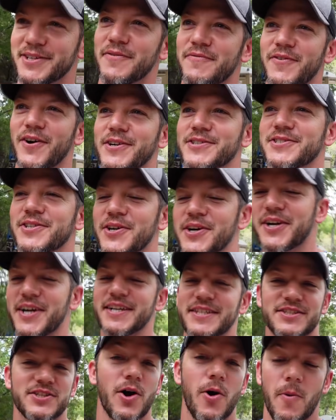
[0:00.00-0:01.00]
So far so
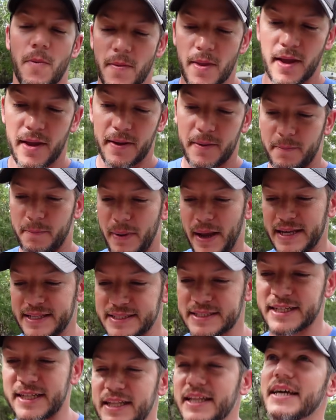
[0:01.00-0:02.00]
good. So
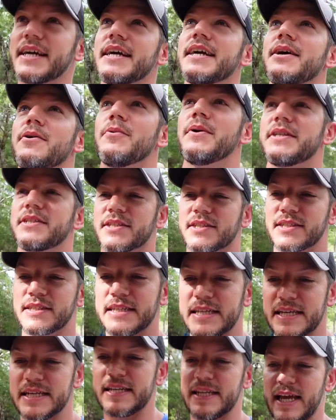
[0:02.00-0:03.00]
basically we just
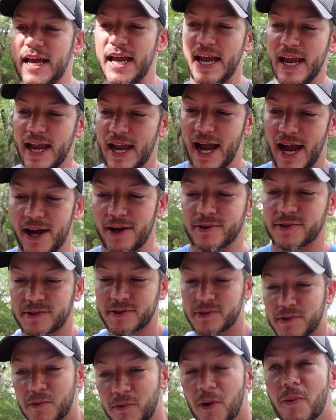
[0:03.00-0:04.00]
need a
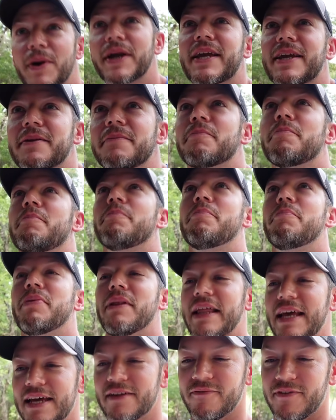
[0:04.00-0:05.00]
house where we can
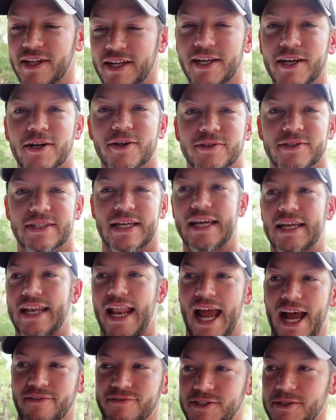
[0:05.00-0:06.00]
plan videos and
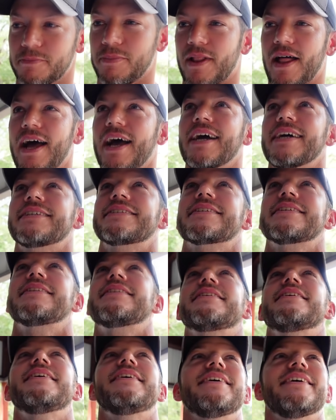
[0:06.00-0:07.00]
have supplies, and
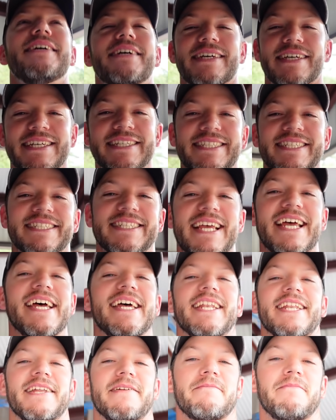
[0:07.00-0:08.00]
this is
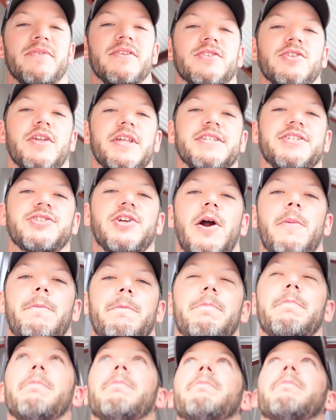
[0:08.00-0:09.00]
it. So
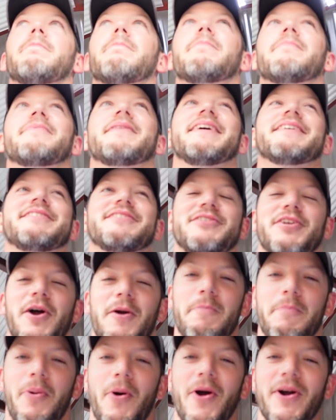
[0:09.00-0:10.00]
this, this is
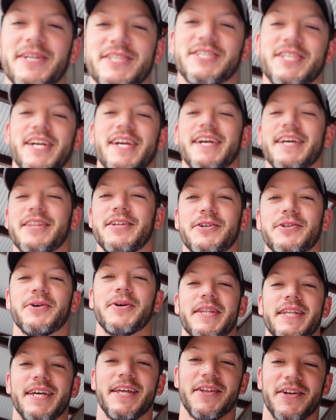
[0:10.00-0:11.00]
our porch. They're
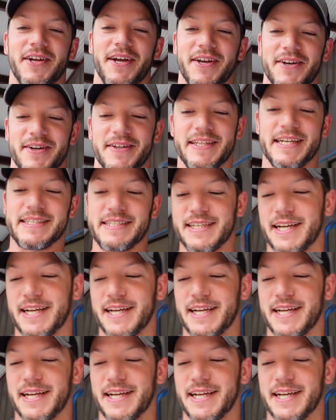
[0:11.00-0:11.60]
doing the other gutter on that